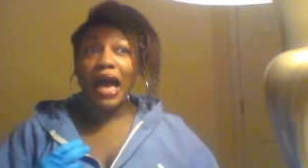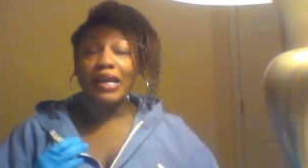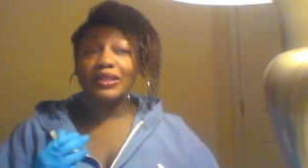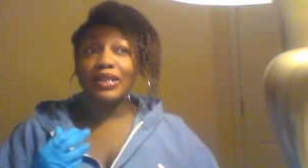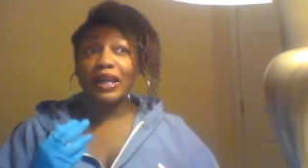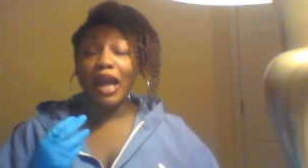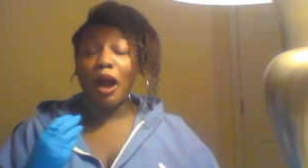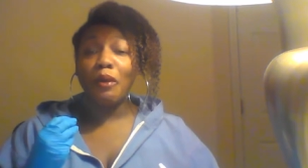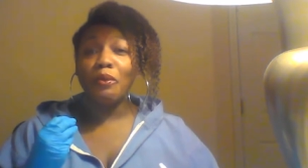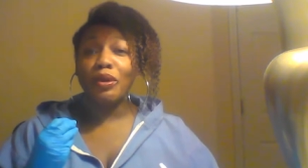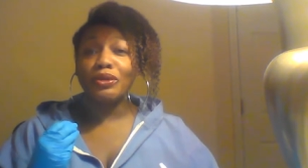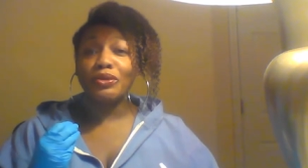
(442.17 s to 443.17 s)
It's like I
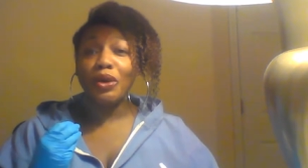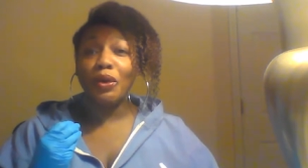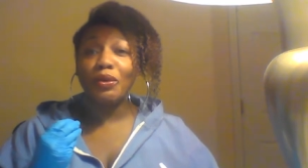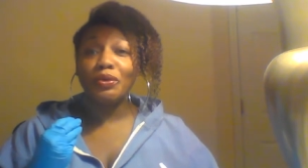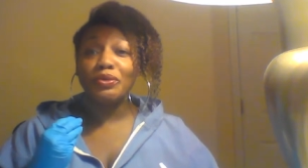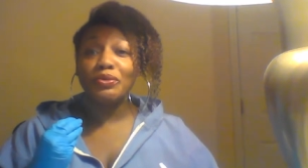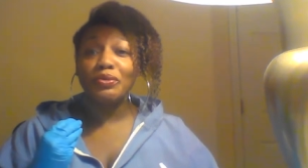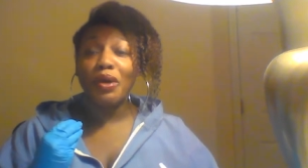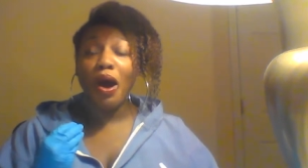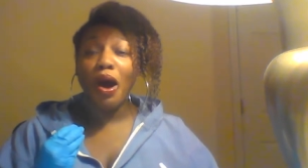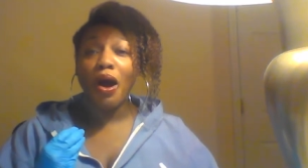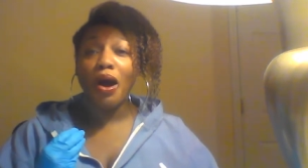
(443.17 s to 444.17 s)
want to know who you
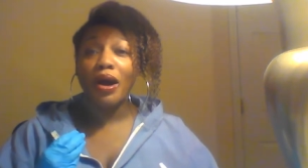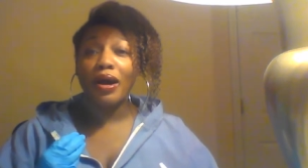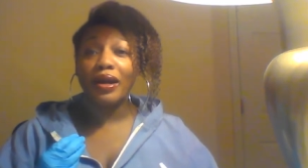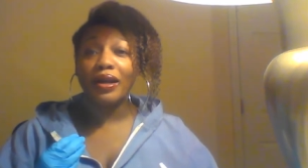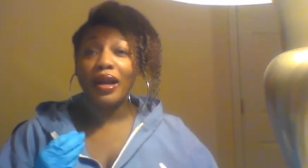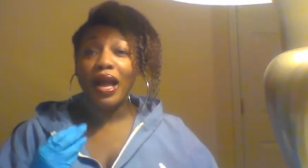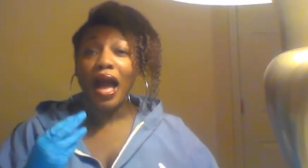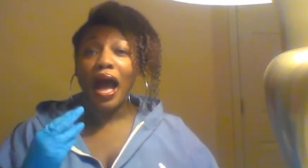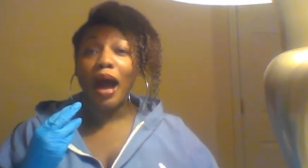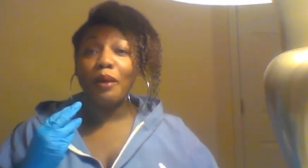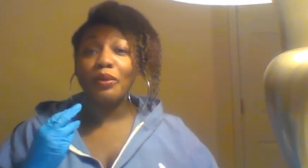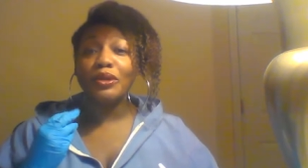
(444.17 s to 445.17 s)
are.
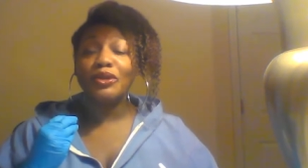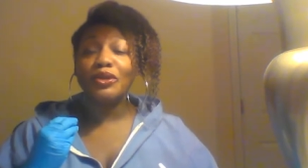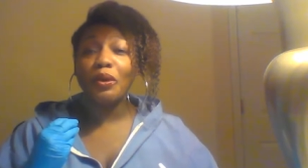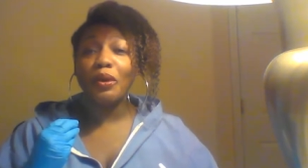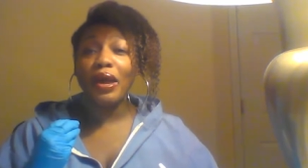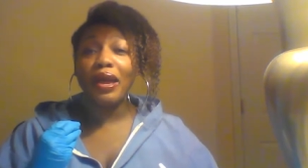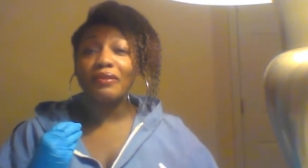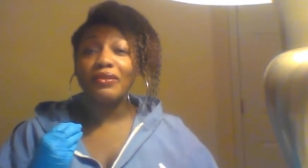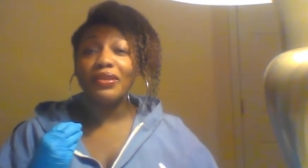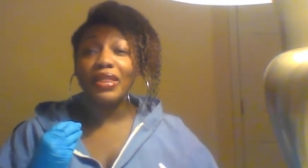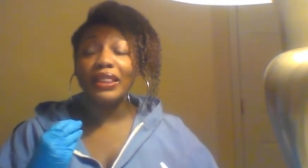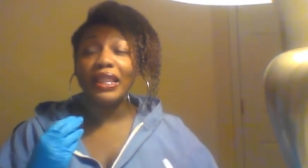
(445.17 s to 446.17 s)
I want to know
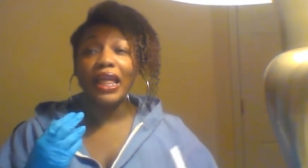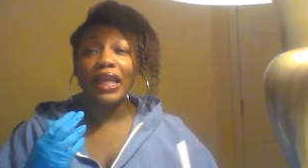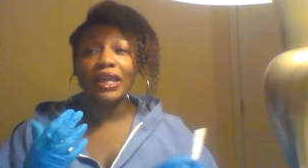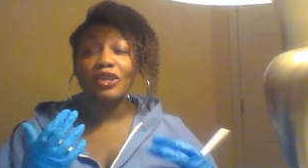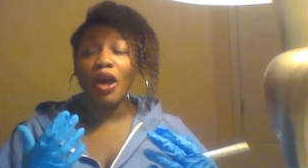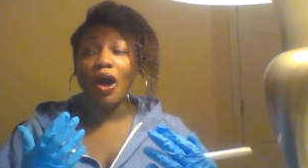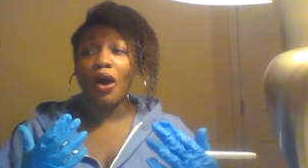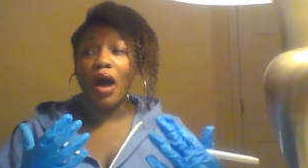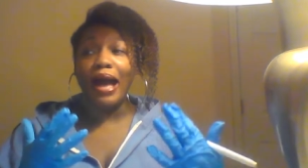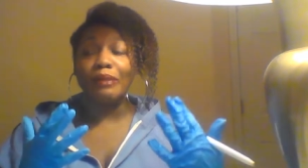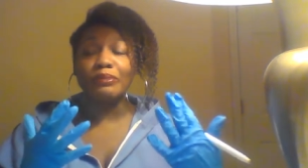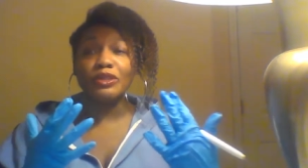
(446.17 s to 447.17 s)
everything. Like y'all,
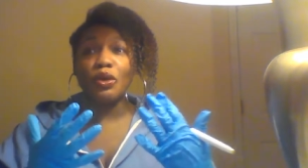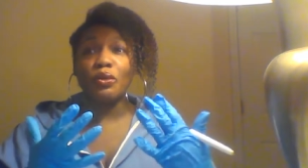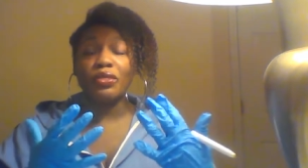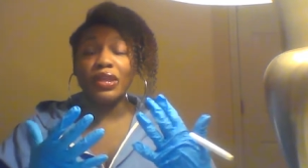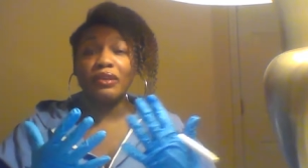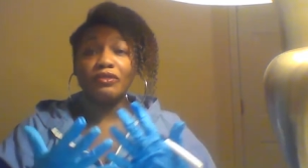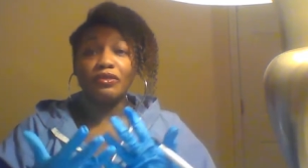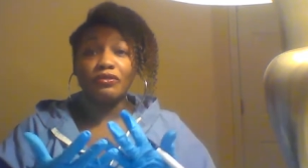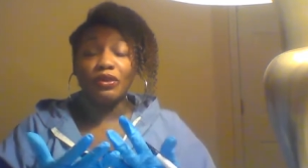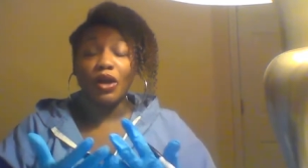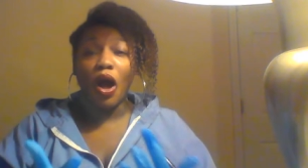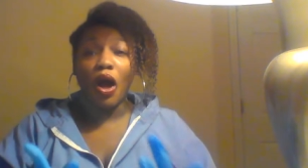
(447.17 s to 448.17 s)
I'm so thankful
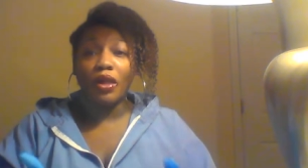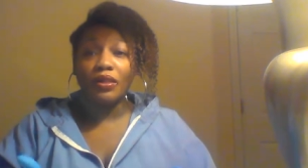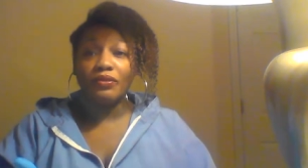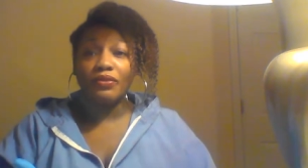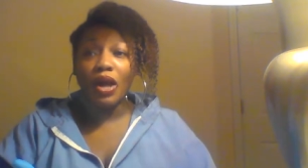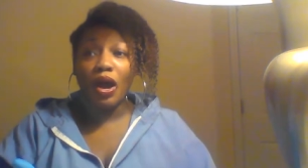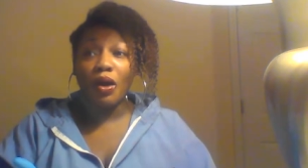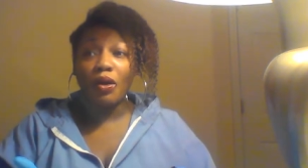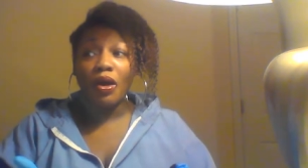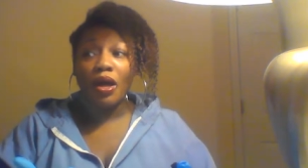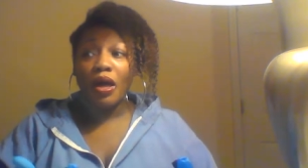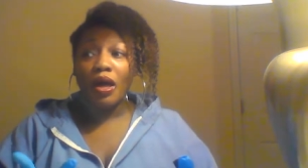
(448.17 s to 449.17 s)
for all of y'all
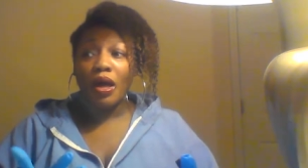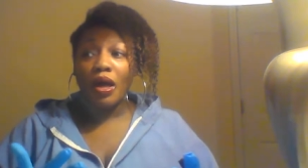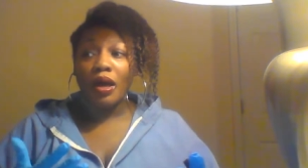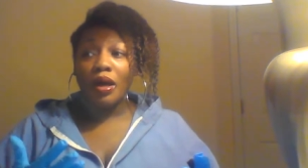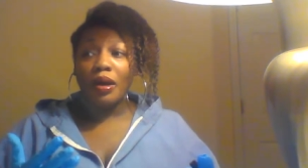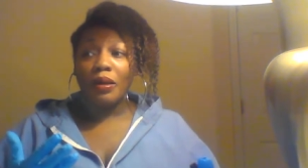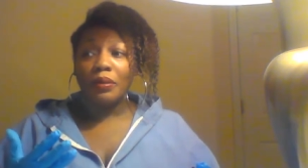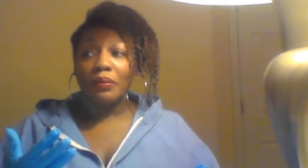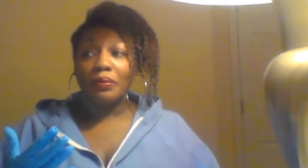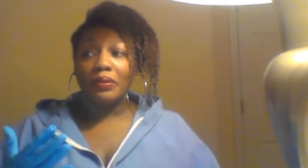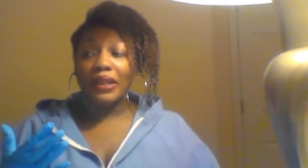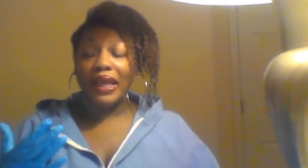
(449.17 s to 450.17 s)

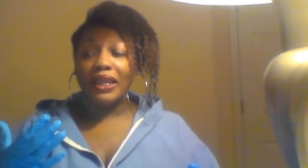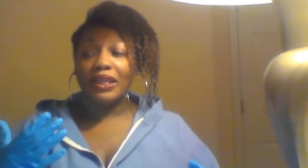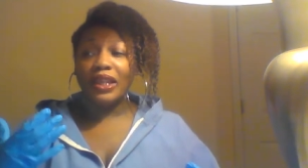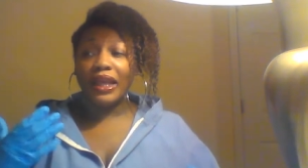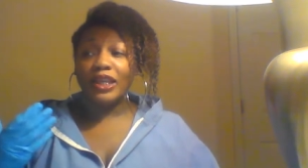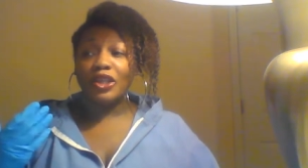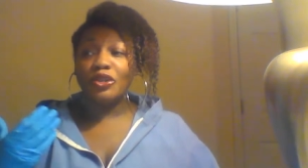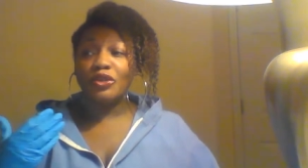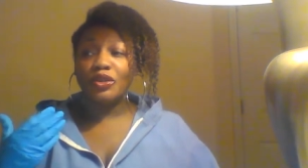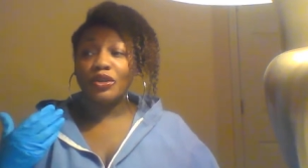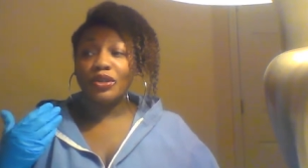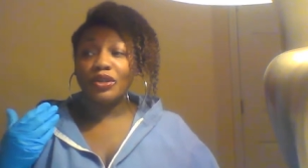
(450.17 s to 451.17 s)
like like
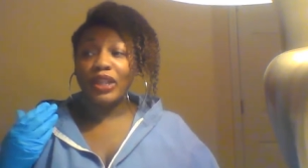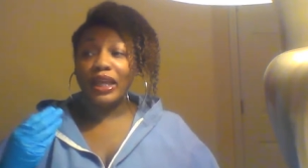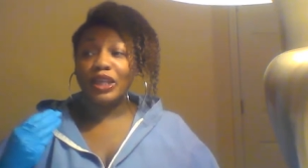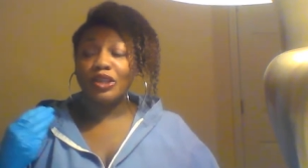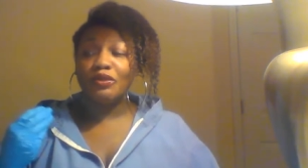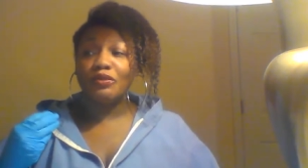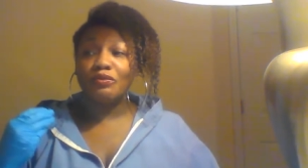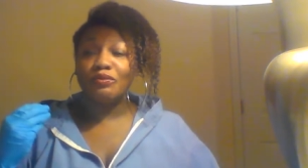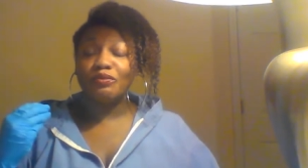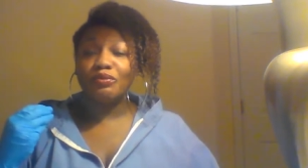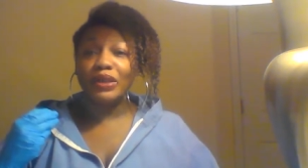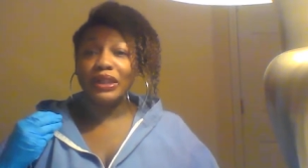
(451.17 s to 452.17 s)
you're like you
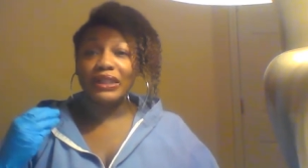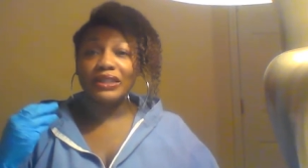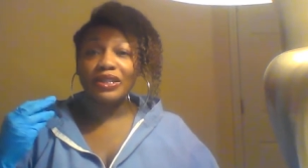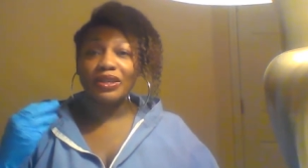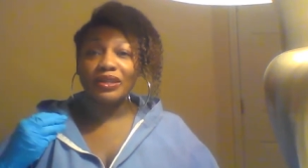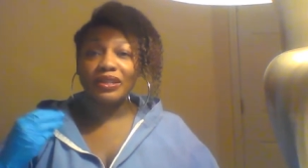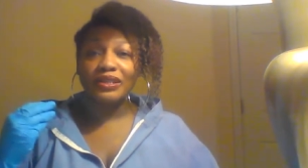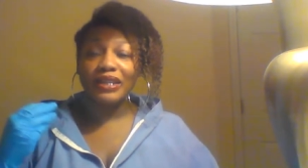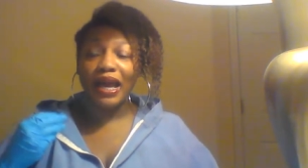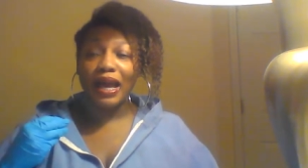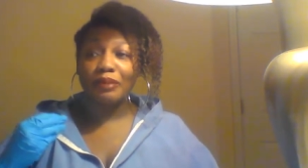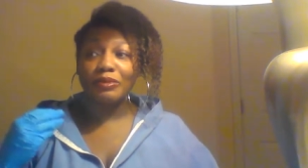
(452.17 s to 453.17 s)
really took the
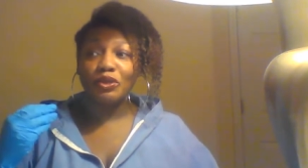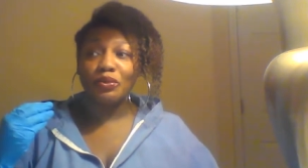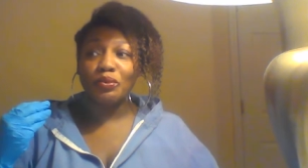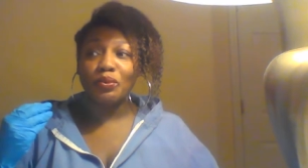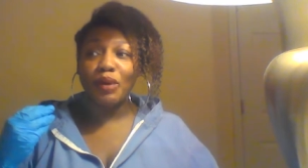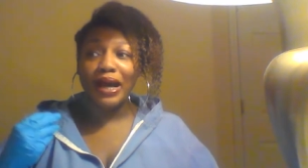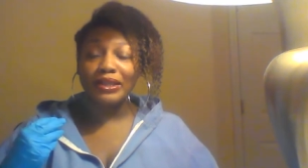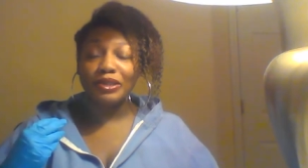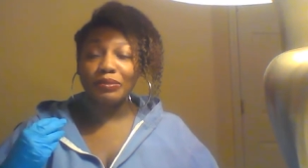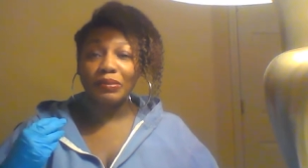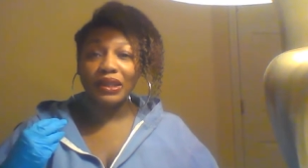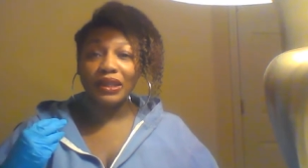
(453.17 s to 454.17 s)
time to watch
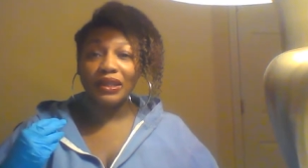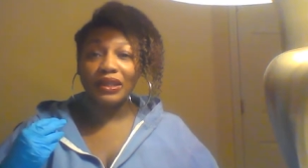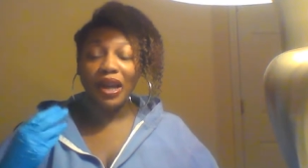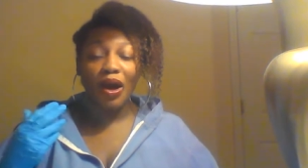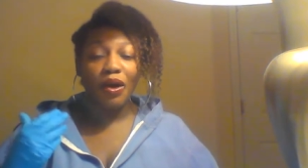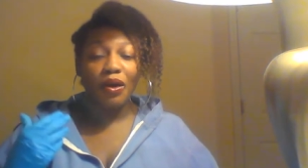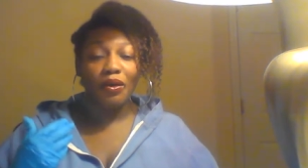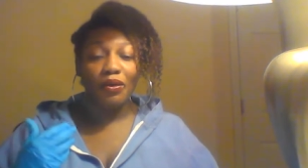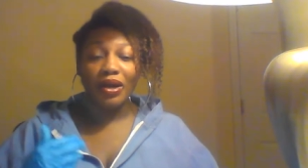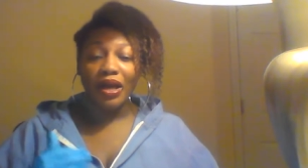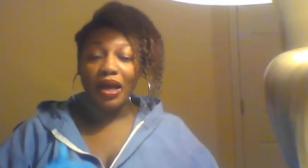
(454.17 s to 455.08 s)
me y'all